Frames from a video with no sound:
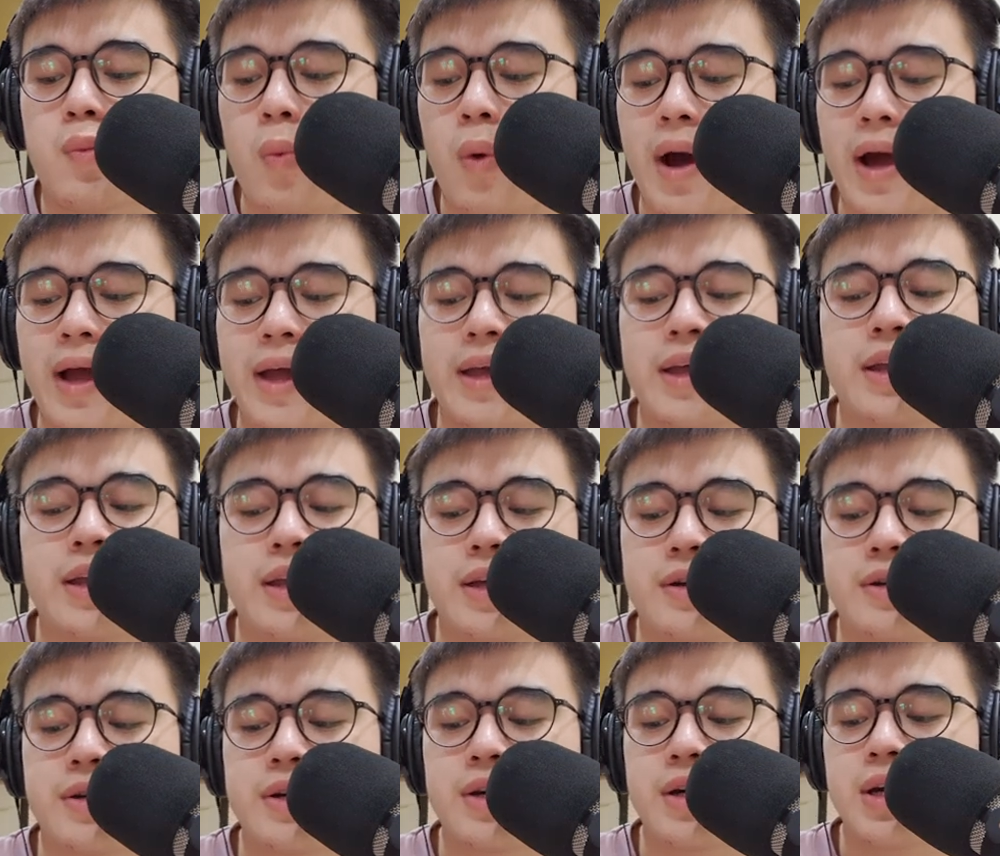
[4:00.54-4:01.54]
Y
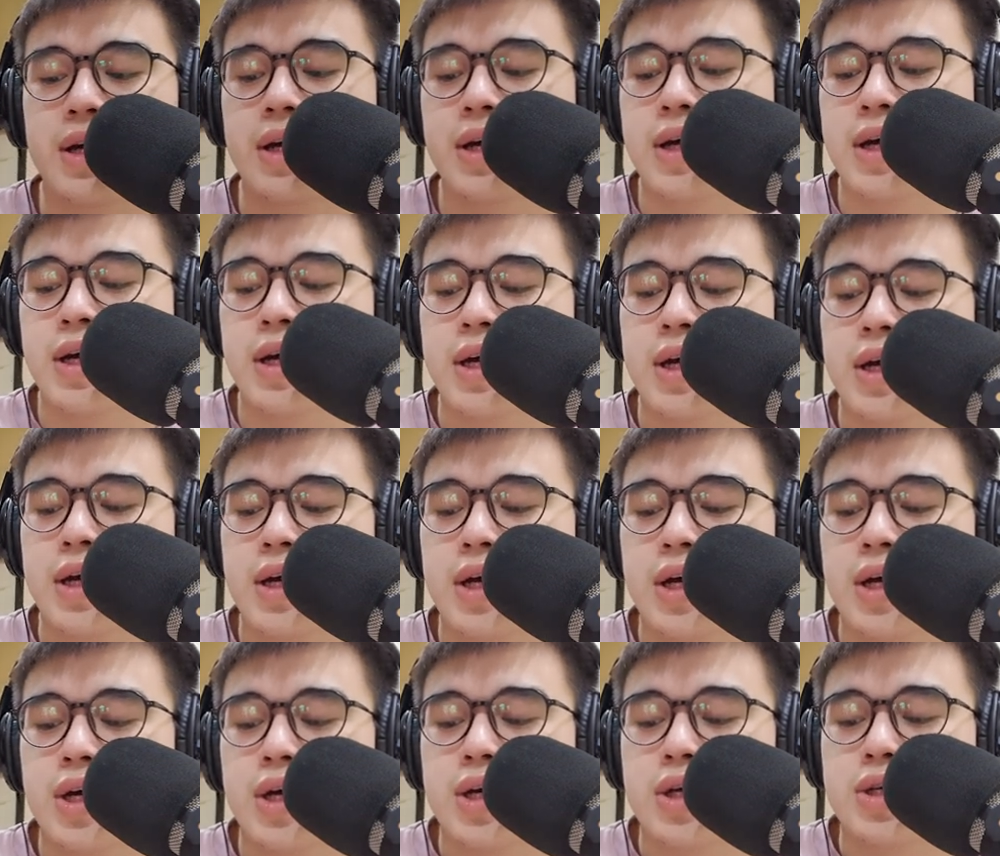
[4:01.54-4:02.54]
here.
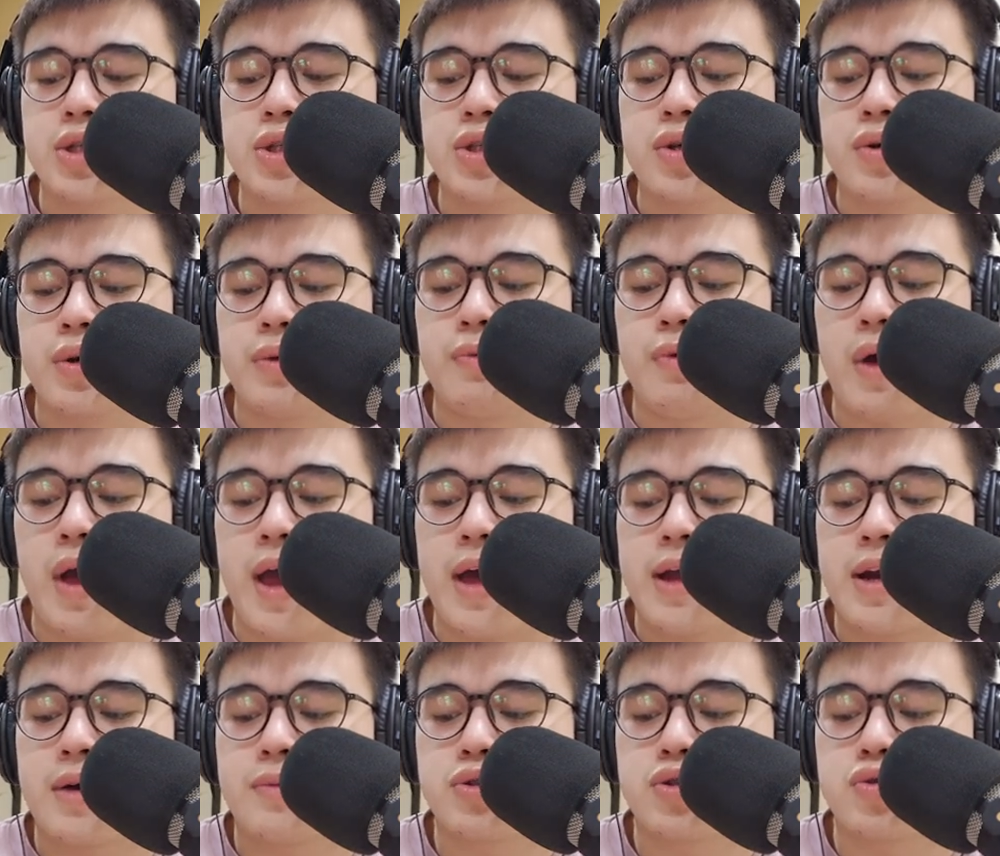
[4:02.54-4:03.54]
So it will add
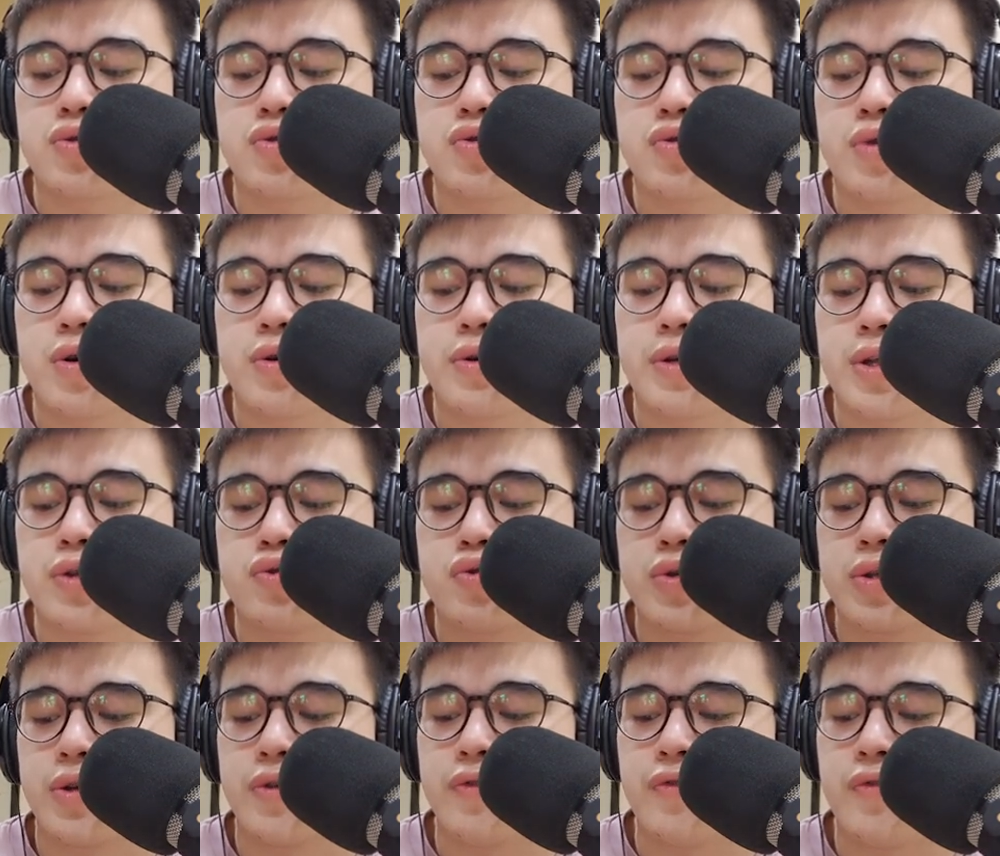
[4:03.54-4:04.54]
up to
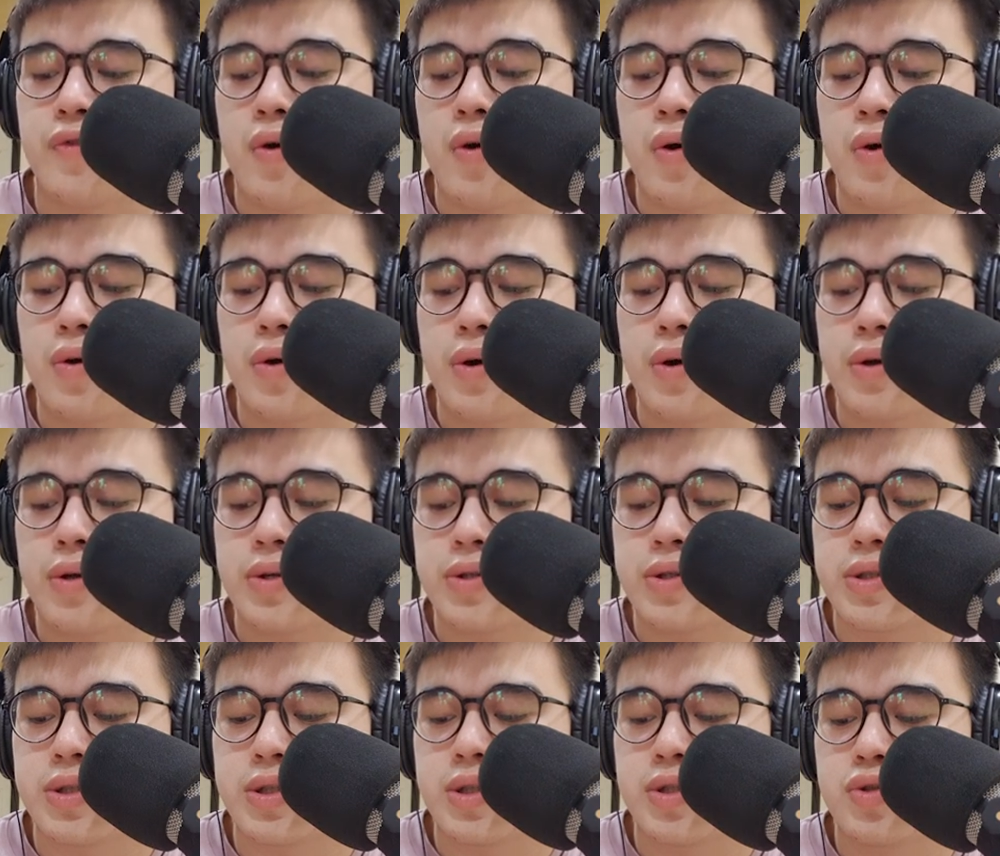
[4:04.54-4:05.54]
224,
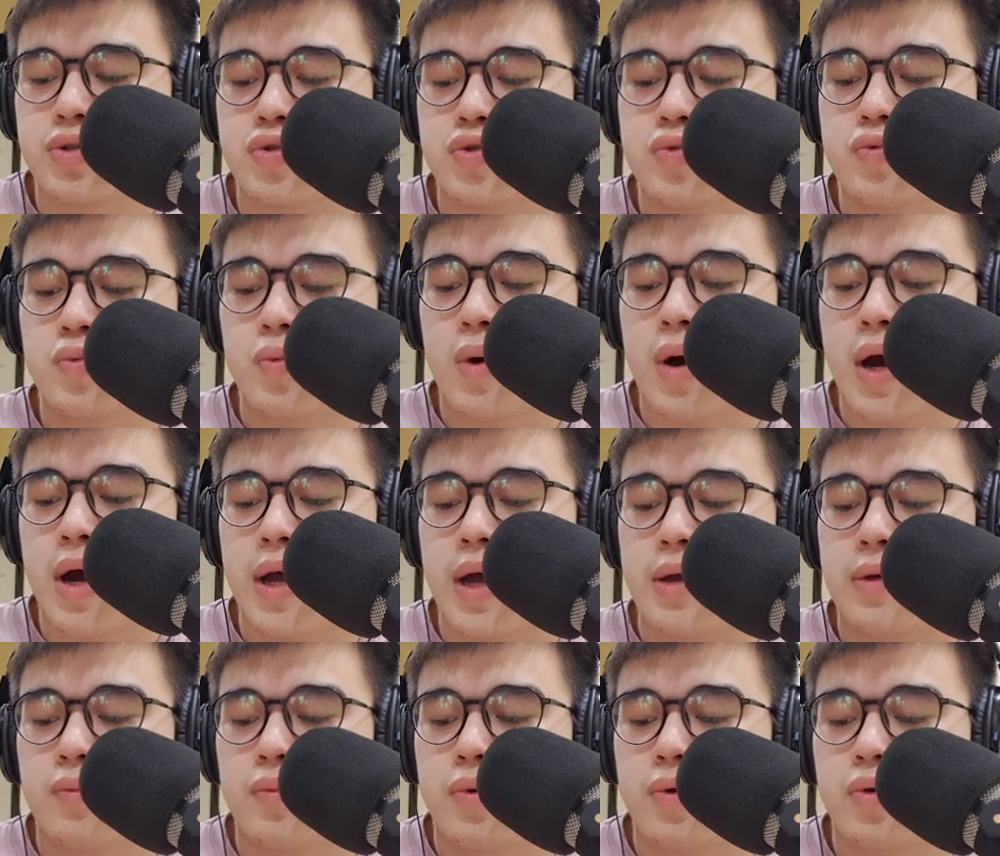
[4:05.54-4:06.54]
32Y
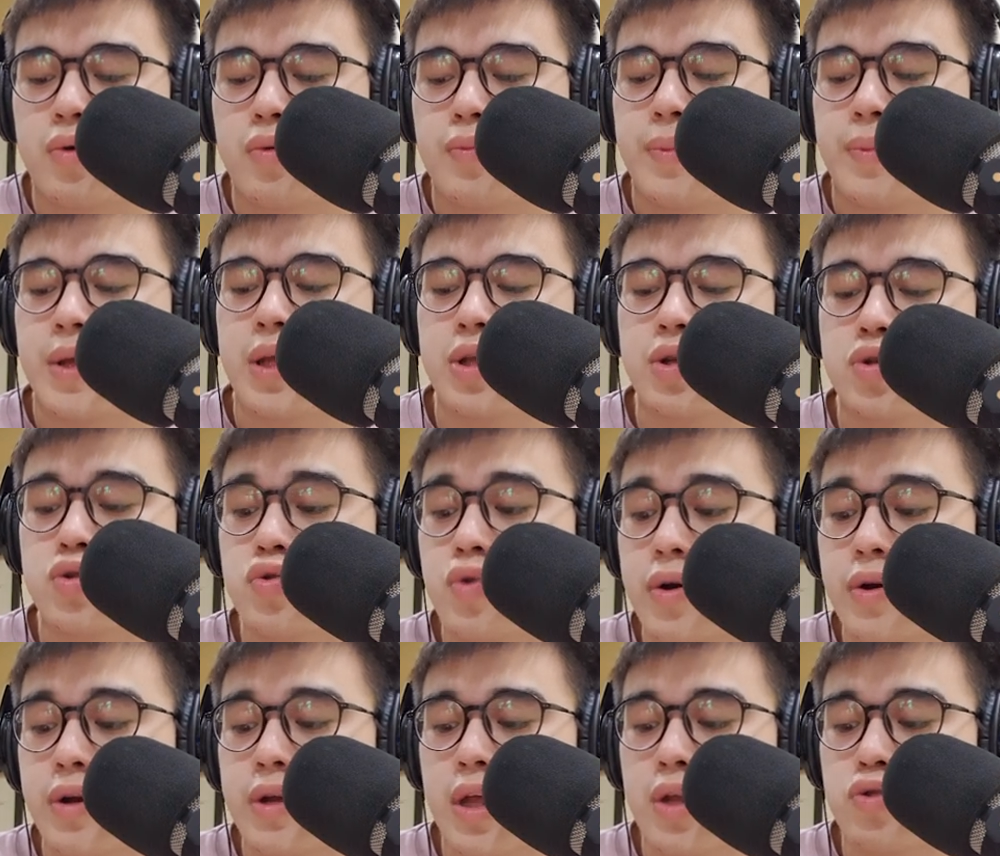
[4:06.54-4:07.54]
will be
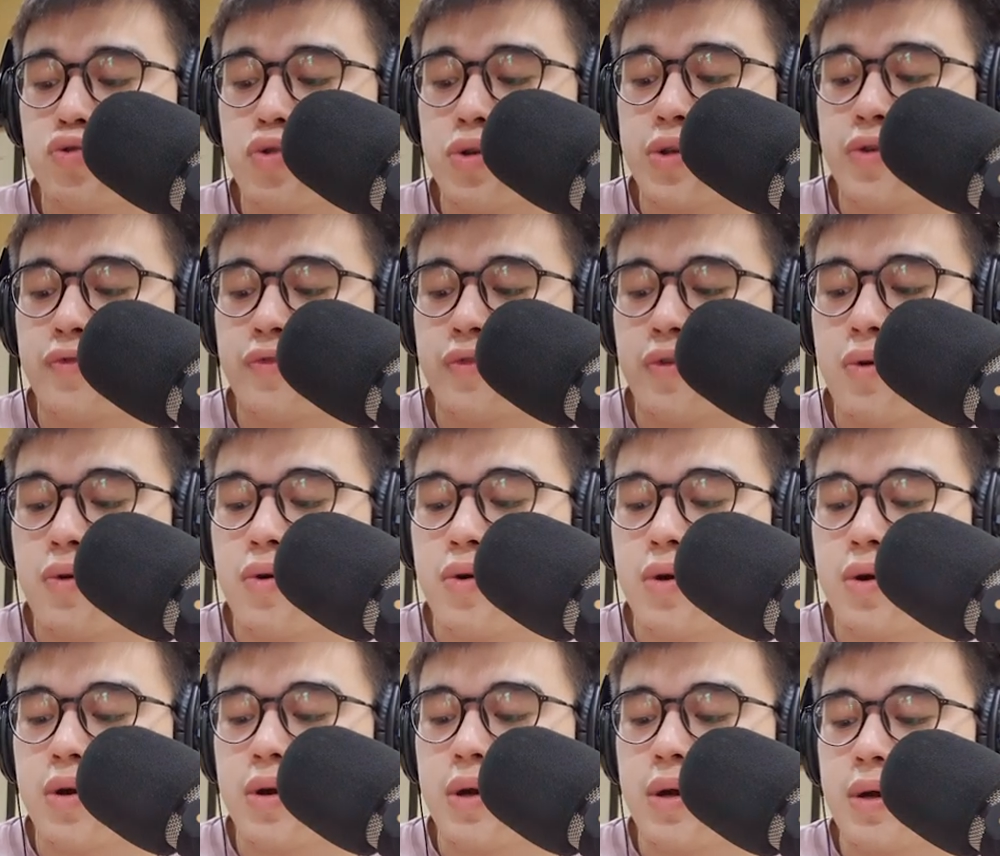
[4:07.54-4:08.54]

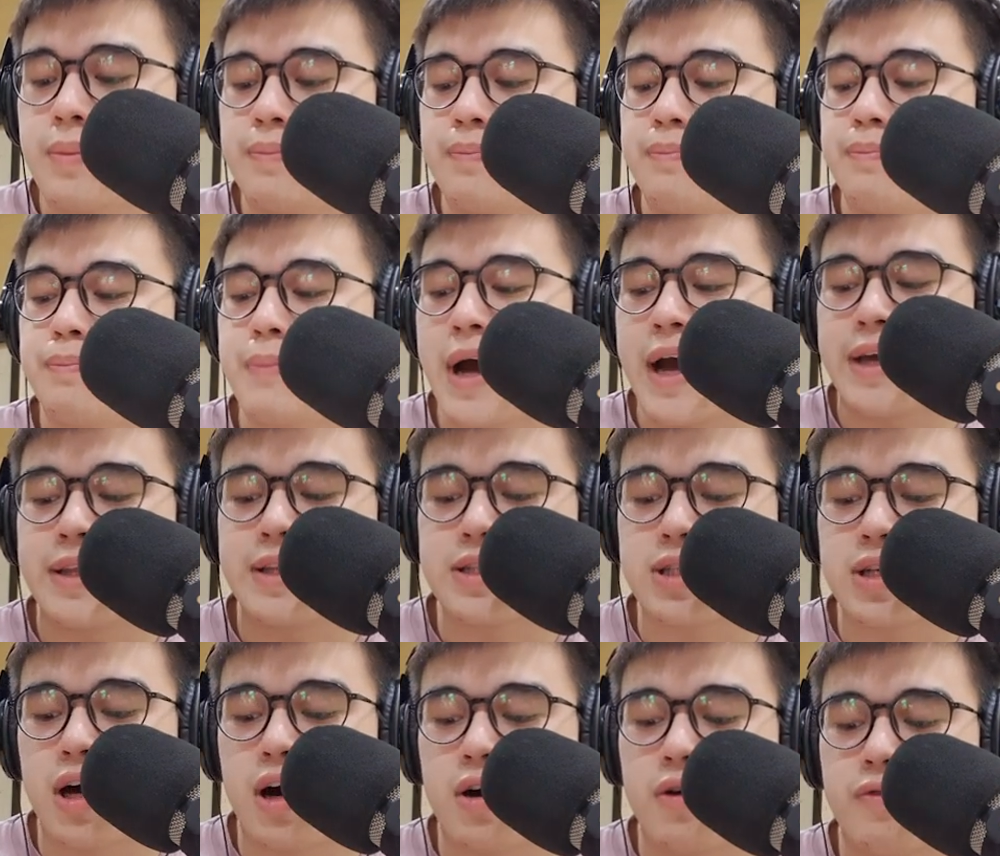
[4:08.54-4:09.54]
224
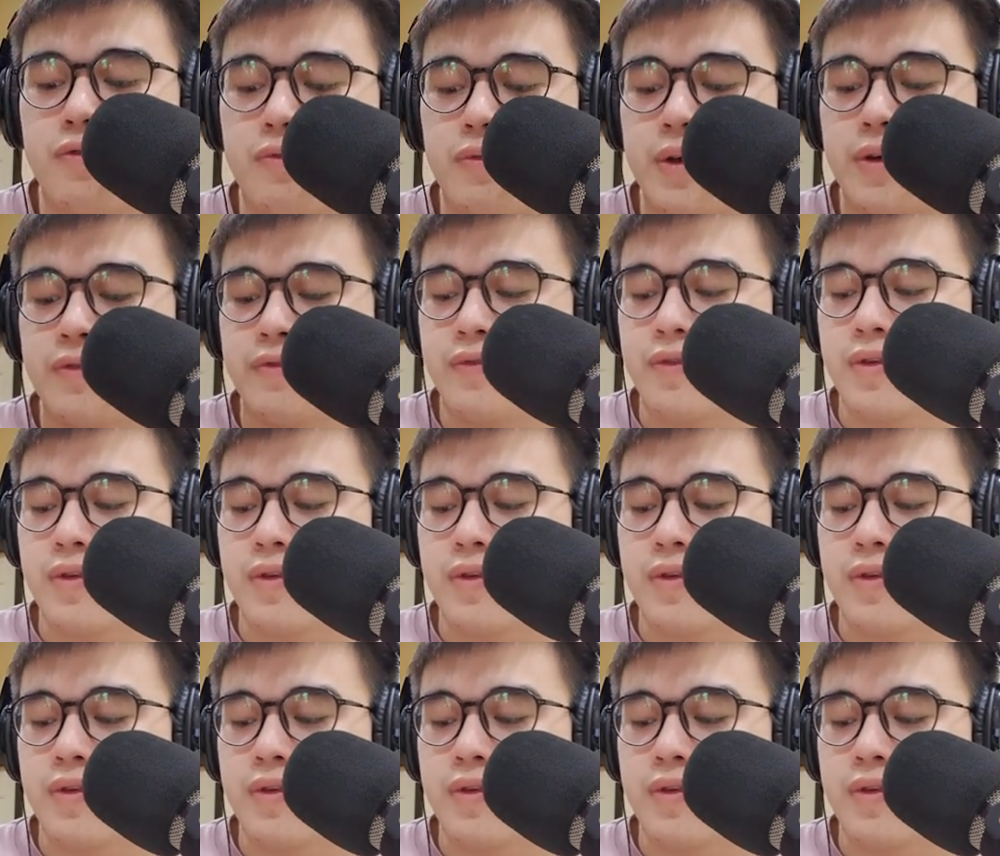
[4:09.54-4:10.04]
minus off with